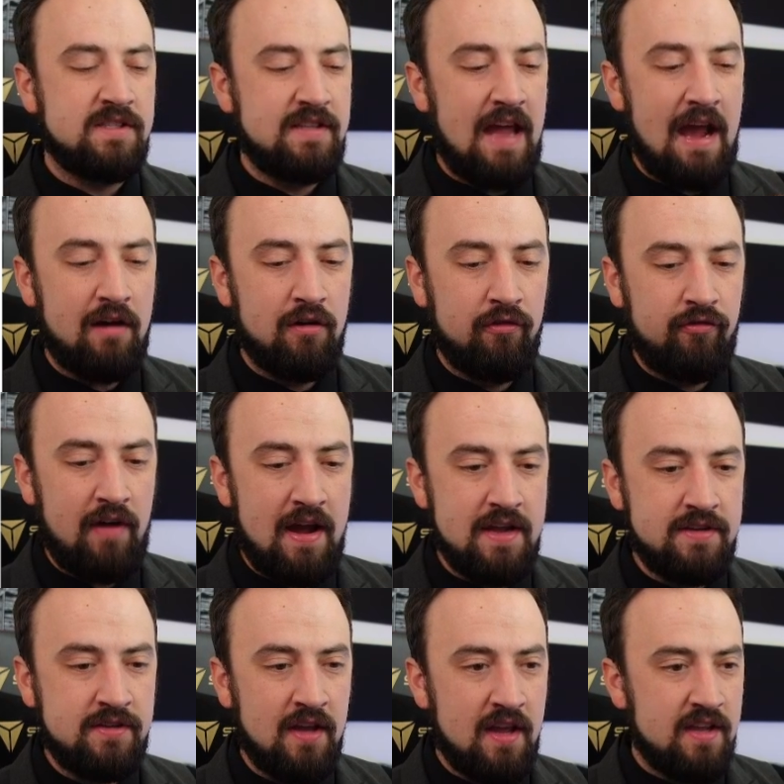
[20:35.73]

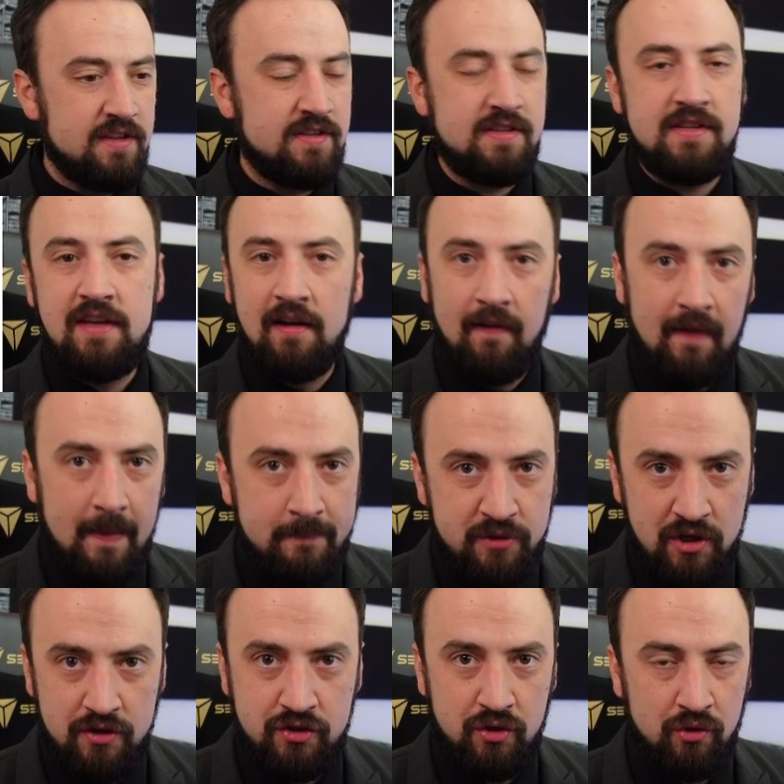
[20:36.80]
sacrifice skill
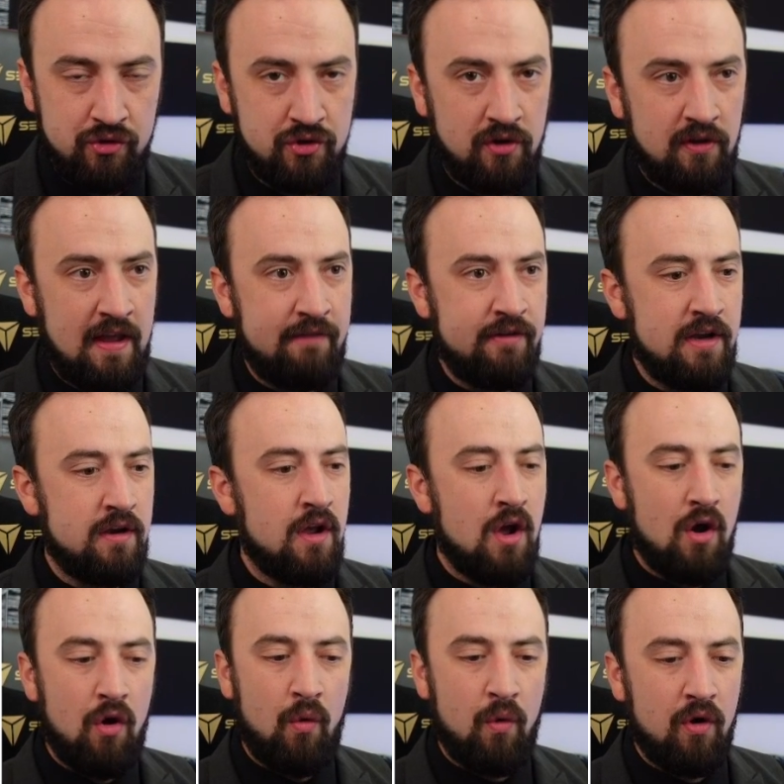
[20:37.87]
ups on Soldier 11
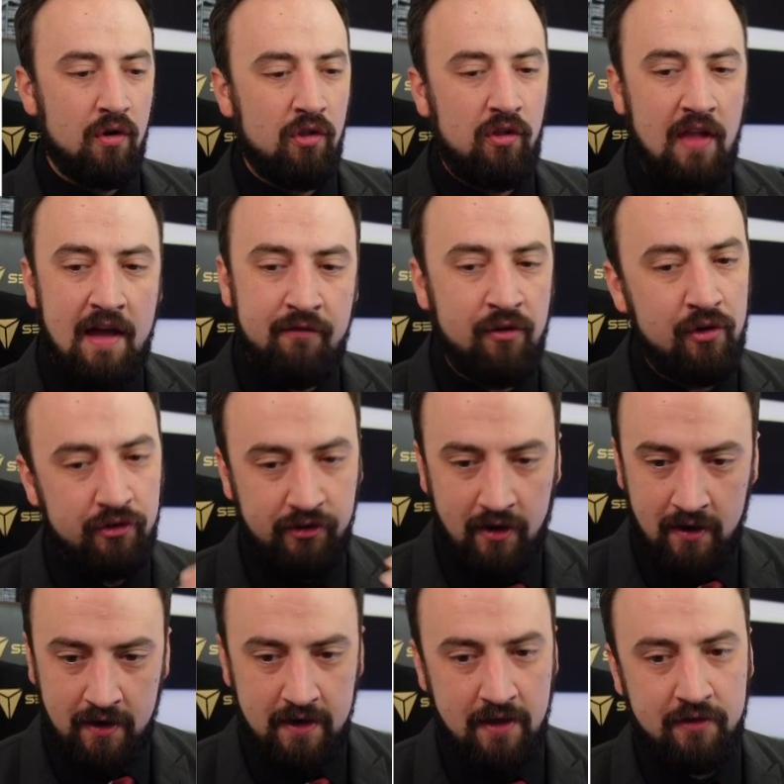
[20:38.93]
or levels
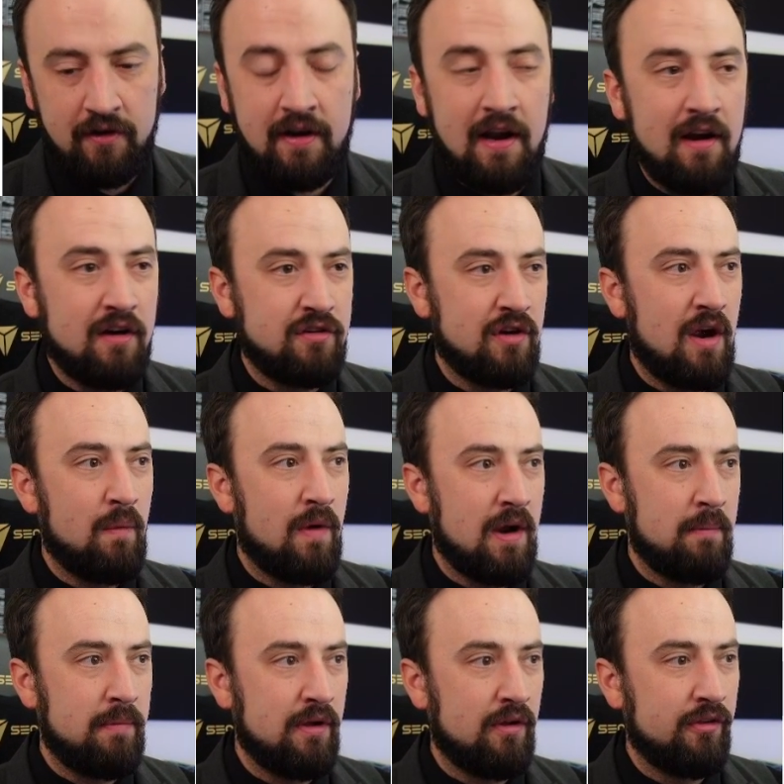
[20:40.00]
on another character I
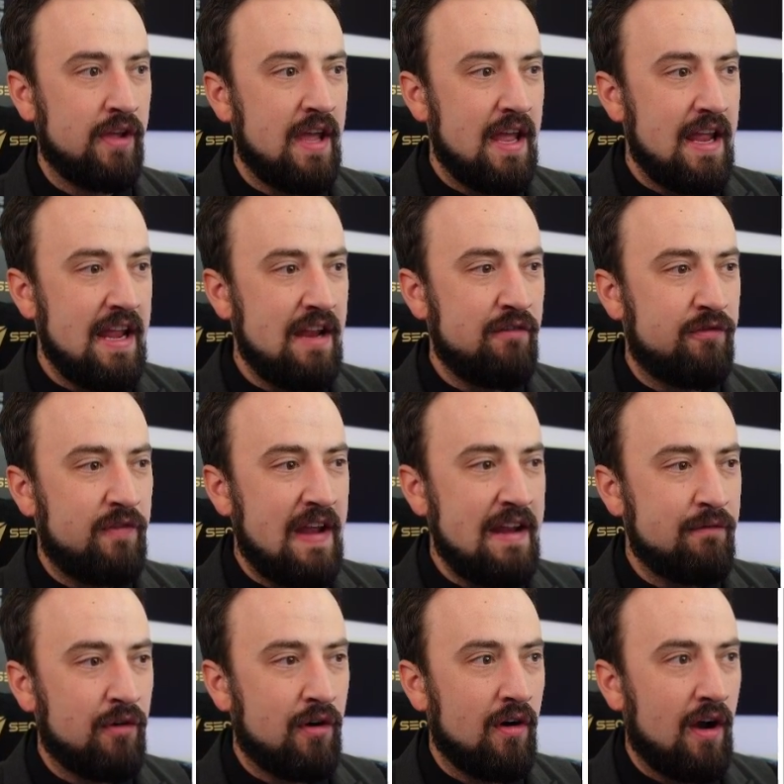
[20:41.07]
want to build in
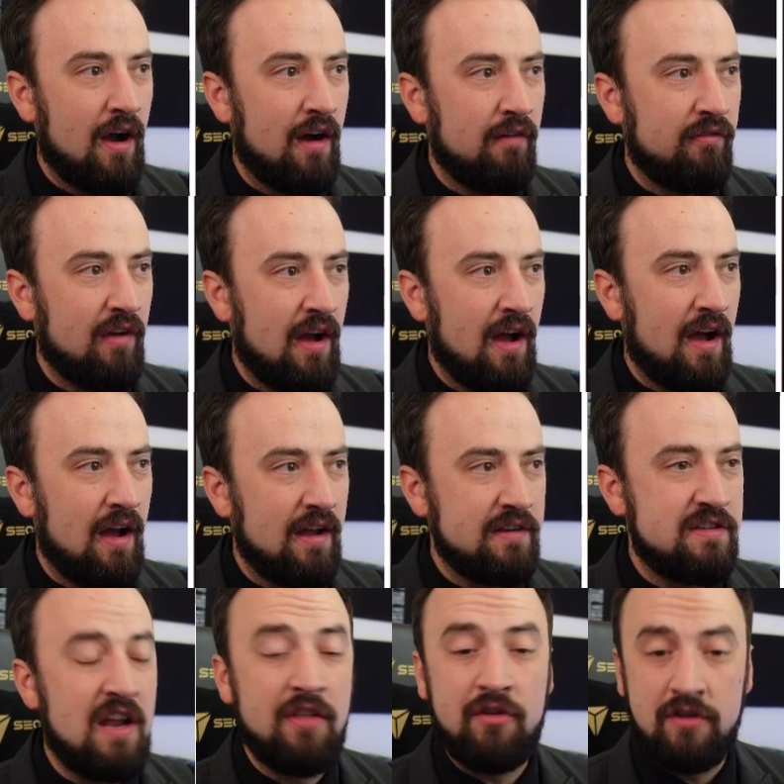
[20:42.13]
favor of
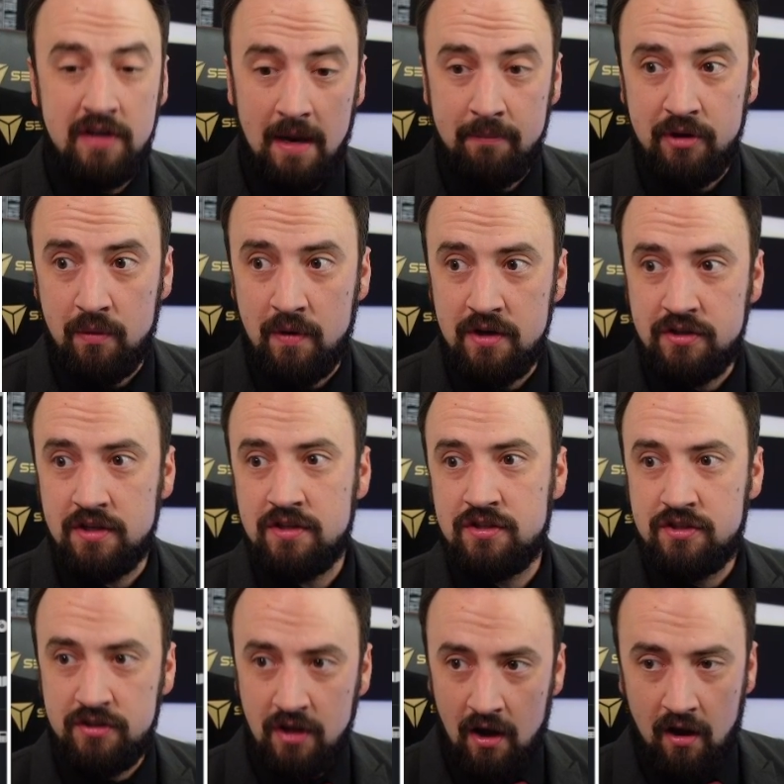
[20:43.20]
another W engine.
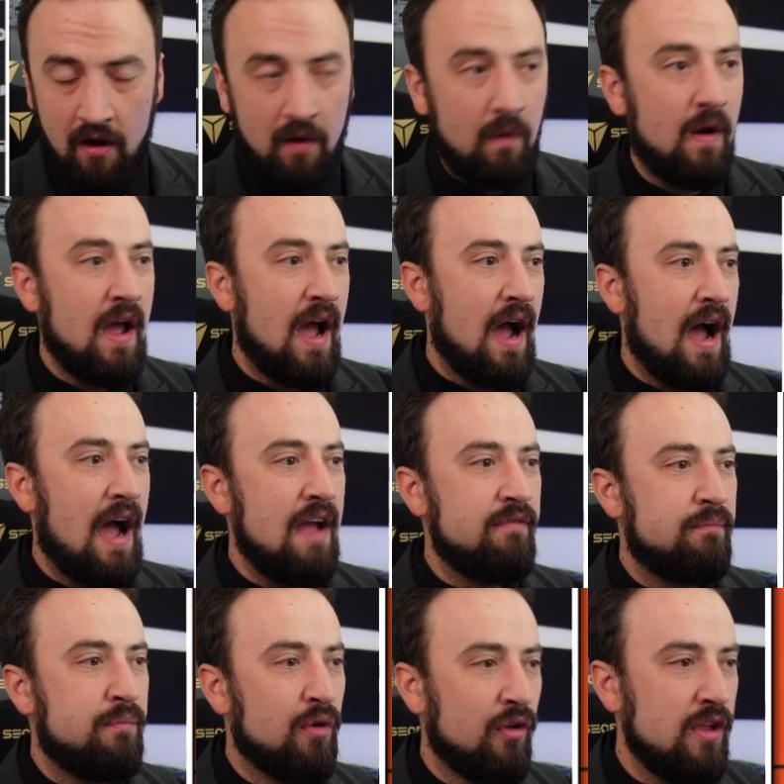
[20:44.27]
So
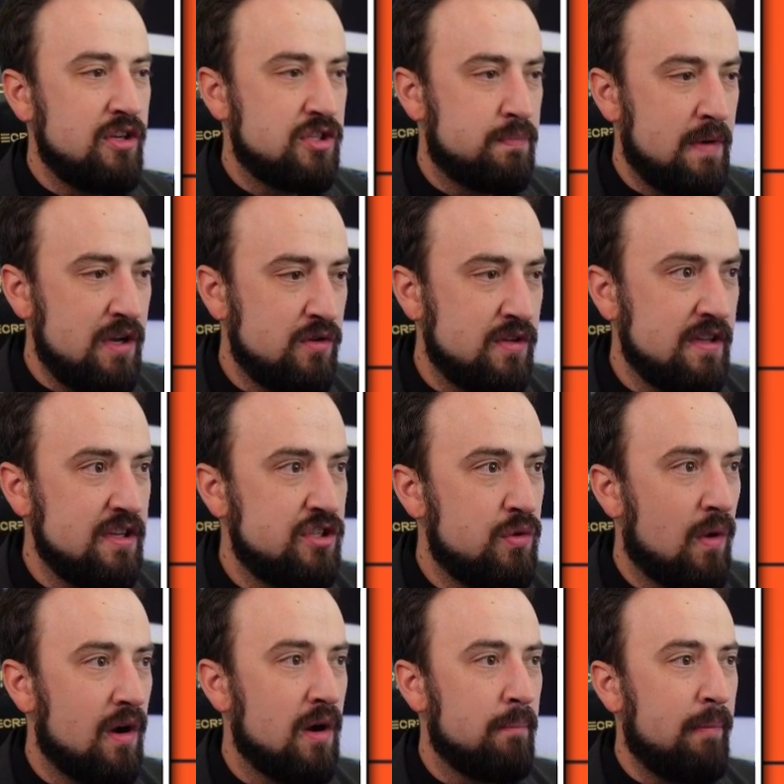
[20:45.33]
I've really just been using these
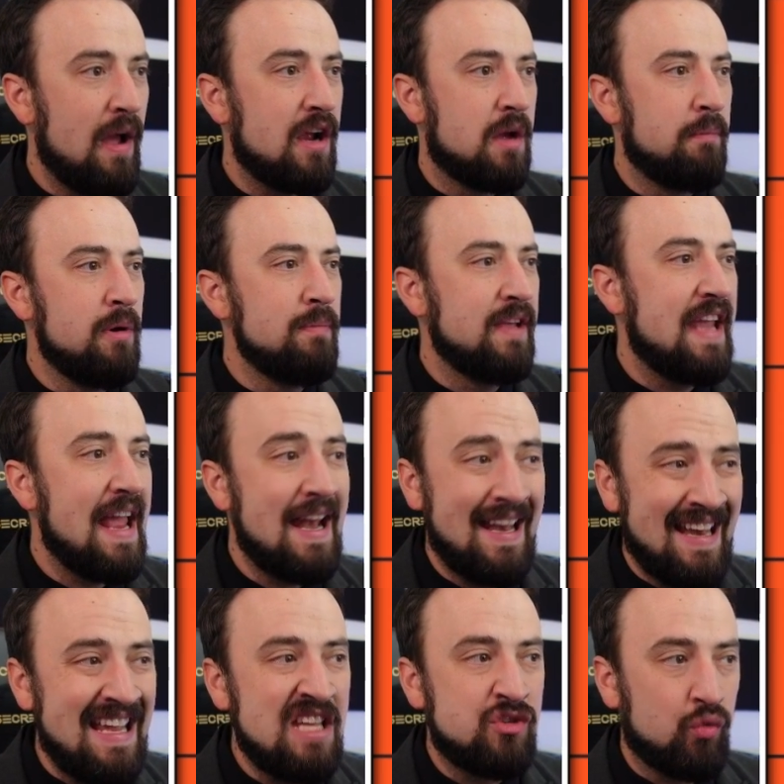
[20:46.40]
two on her, but Kaboom the
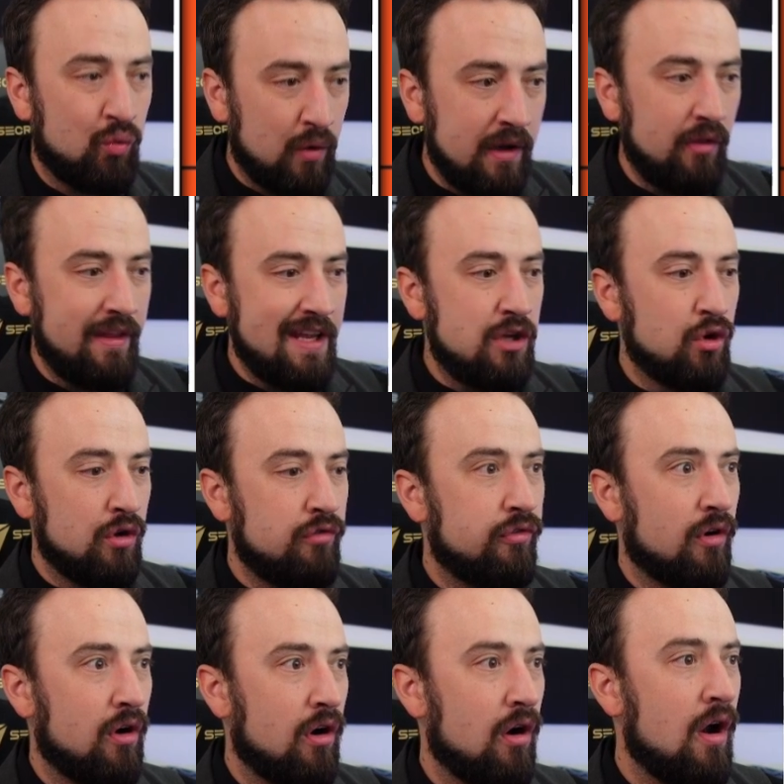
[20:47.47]
Cannon is really good
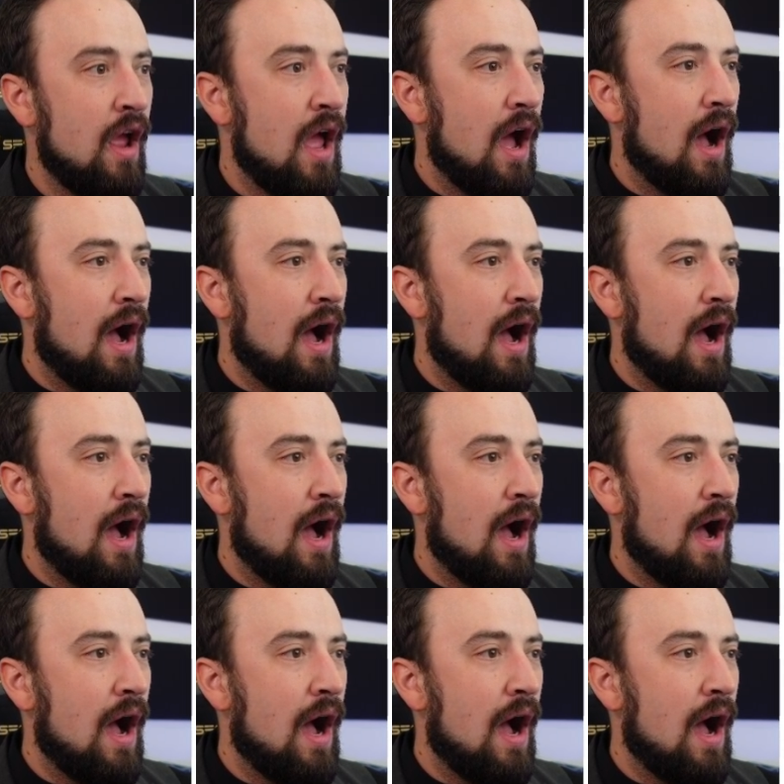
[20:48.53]
for her.